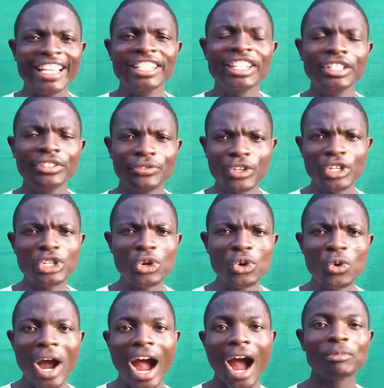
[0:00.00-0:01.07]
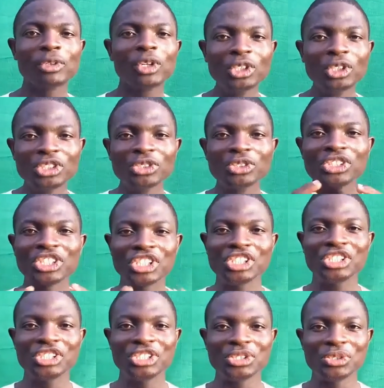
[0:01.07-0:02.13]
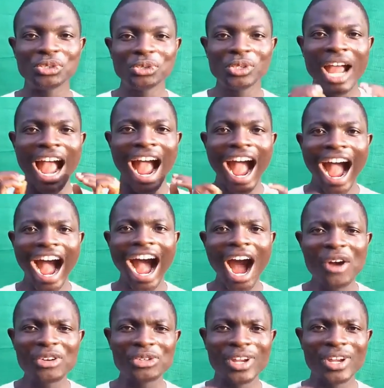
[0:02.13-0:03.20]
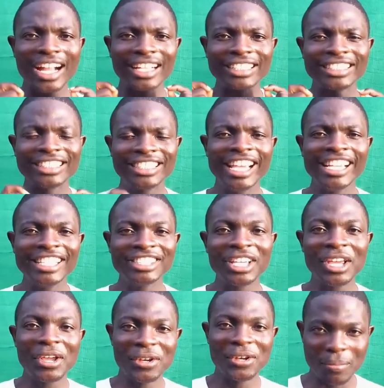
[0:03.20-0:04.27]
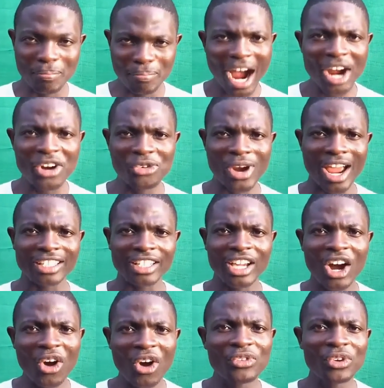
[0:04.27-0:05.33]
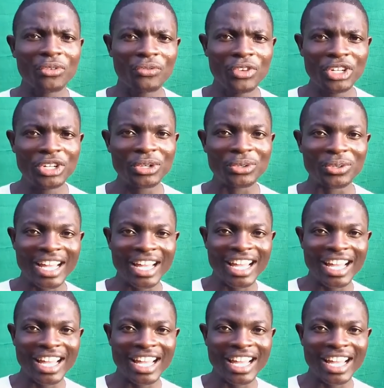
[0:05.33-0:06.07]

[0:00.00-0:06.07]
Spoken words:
this video, I'm going to teach you how you can change the background of your video